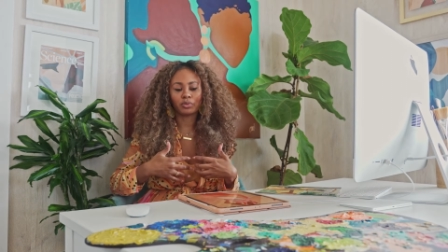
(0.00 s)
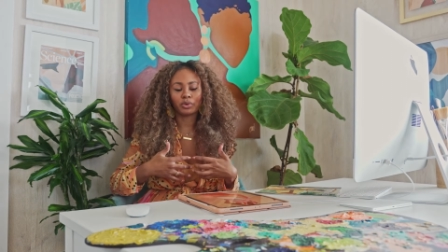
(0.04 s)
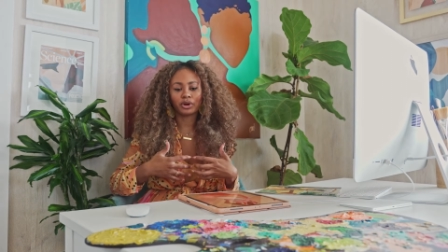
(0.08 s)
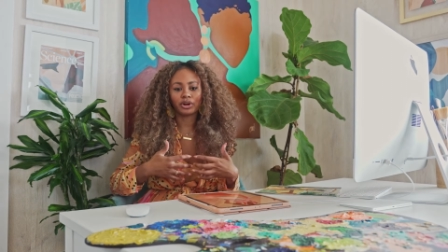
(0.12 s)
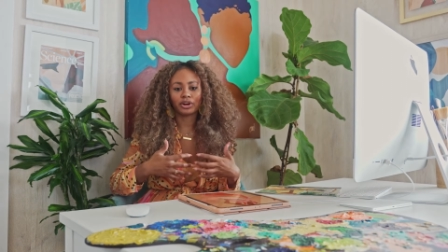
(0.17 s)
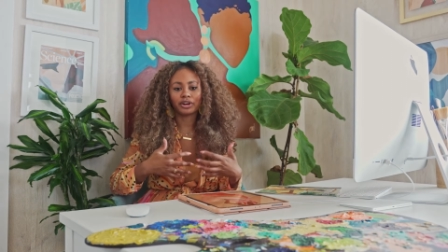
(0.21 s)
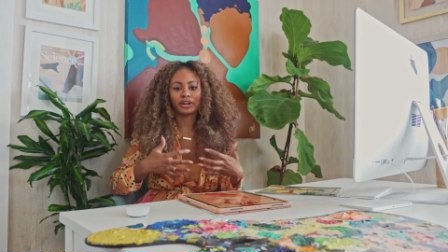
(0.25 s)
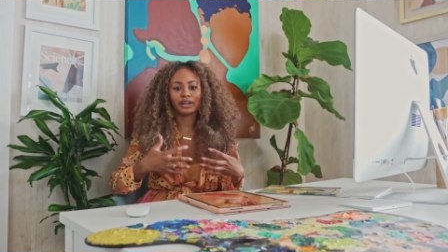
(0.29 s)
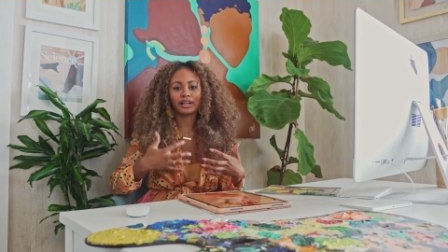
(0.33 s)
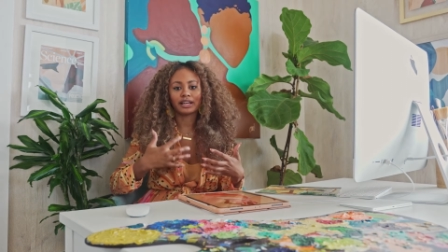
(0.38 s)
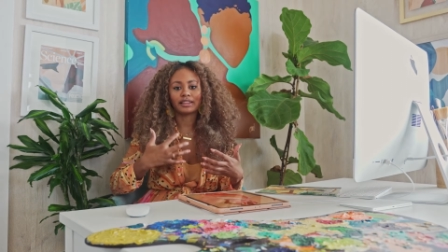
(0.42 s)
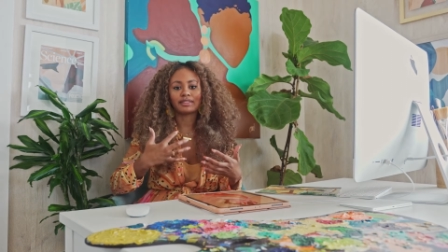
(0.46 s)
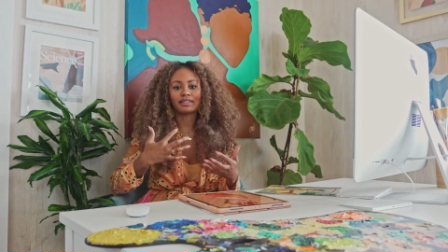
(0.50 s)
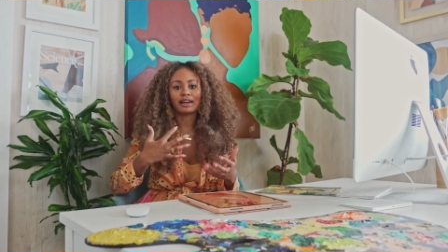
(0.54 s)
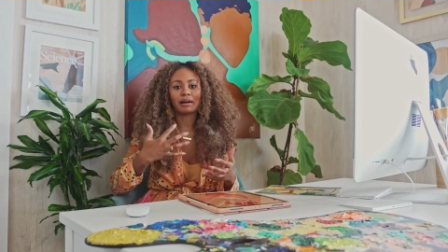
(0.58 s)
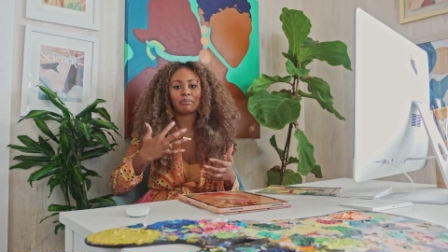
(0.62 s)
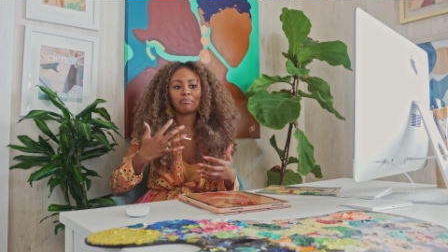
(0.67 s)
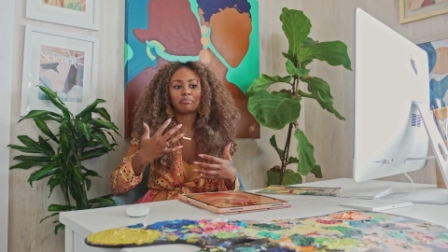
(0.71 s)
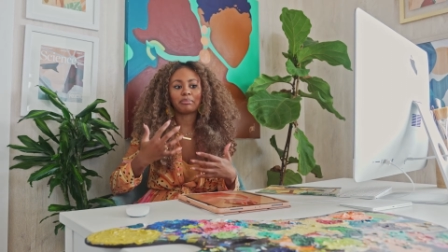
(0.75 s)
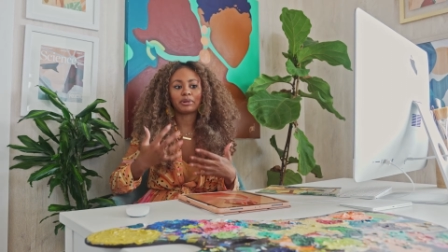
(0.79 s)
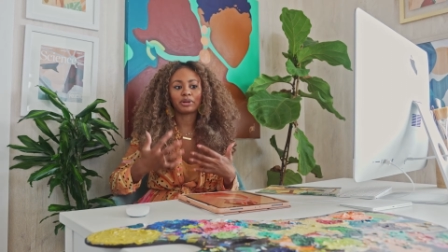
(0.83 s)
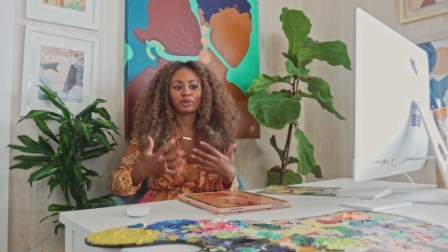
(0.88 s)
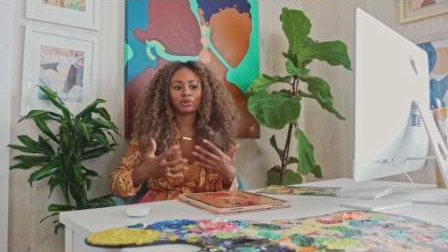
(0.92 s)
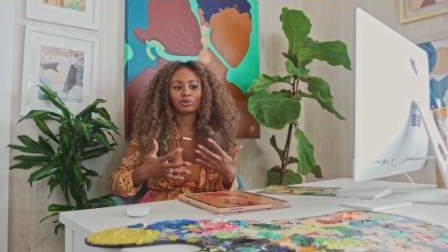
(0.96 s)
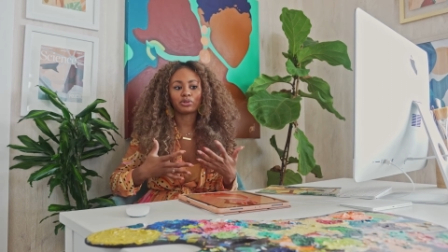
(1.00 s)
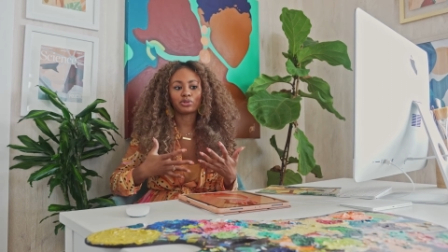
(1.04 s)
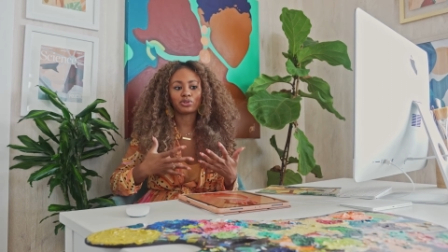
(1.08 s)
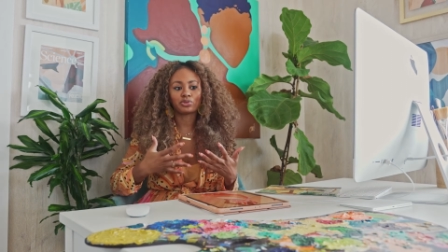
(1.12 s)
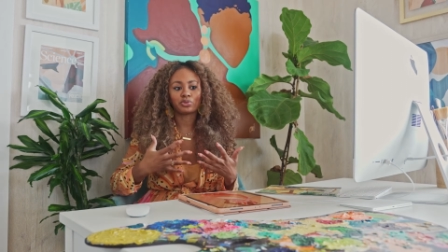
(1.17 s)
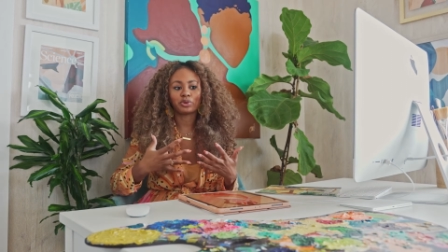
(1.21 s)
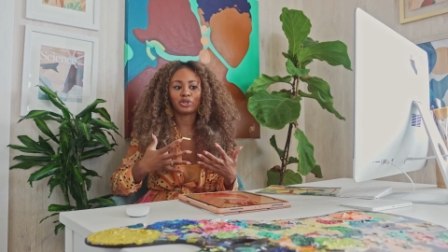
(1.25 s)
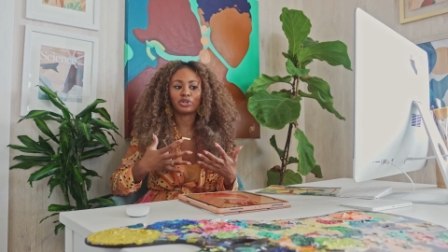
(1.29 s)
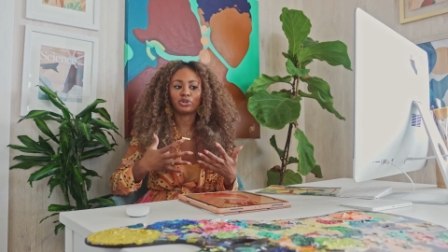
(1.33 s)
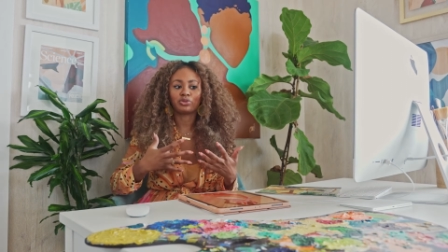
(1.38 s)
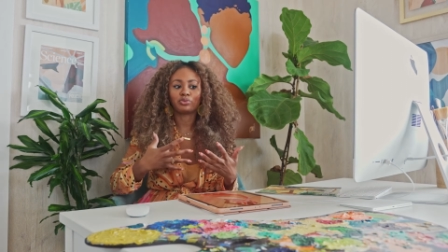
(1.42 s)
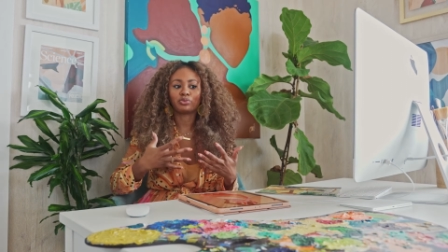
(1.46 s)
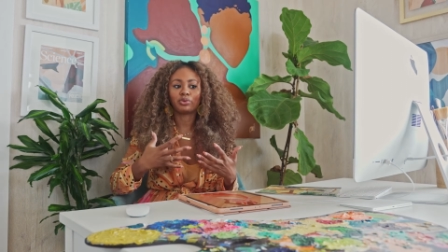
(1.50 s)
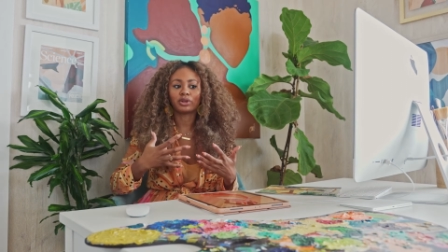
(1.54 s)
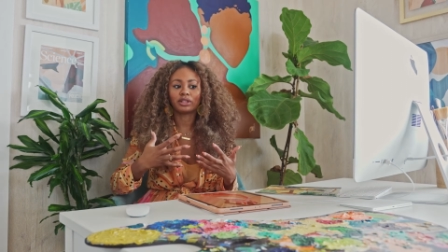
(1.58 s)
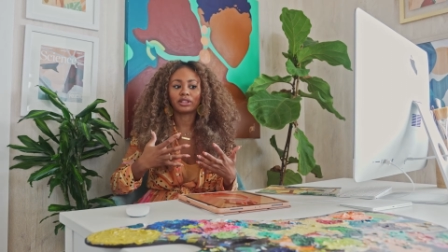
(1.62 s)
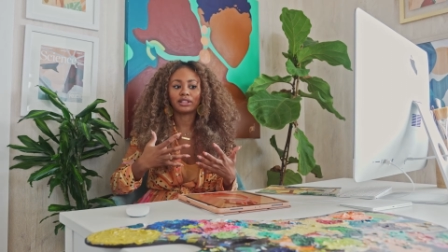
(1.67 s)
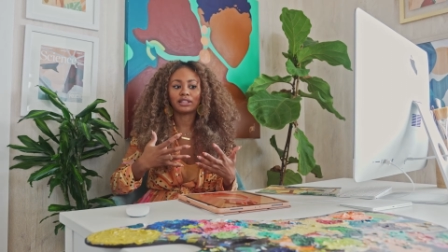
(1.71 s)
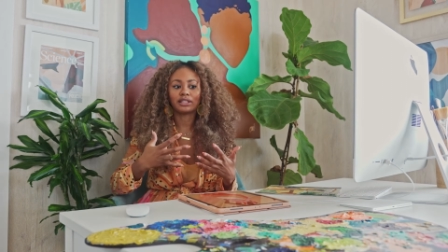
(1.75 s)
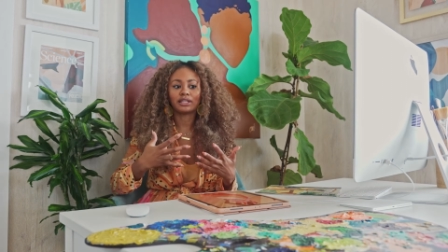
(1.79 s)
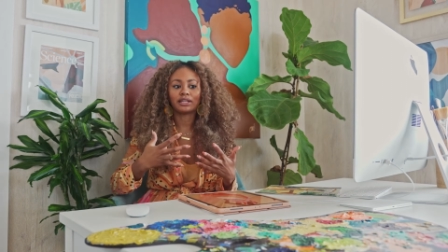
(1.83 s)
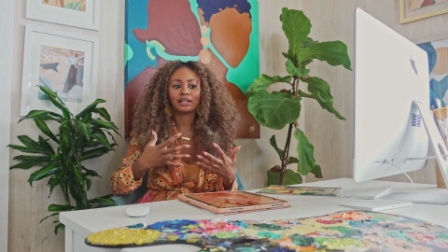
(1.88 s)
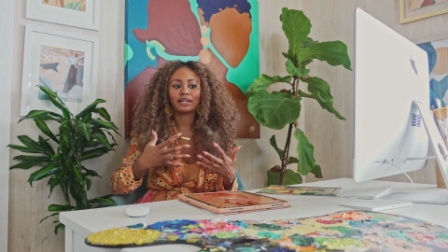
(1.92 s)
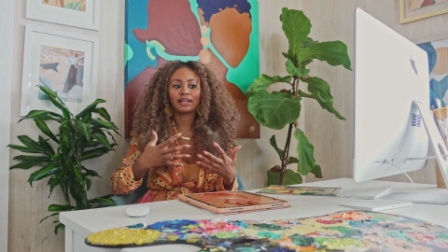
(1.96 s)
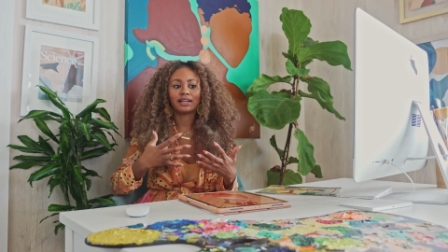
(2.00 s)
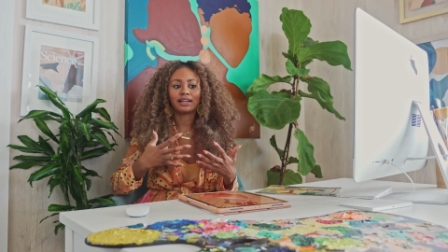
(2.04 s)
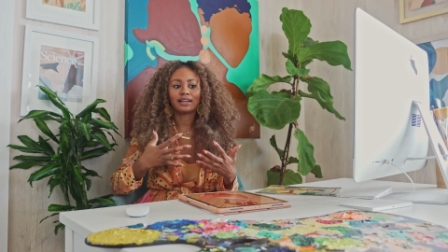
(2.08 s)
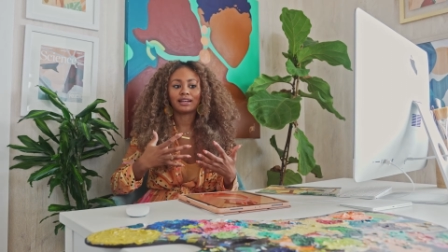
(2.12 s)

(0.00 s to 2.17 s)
work and that builds when you really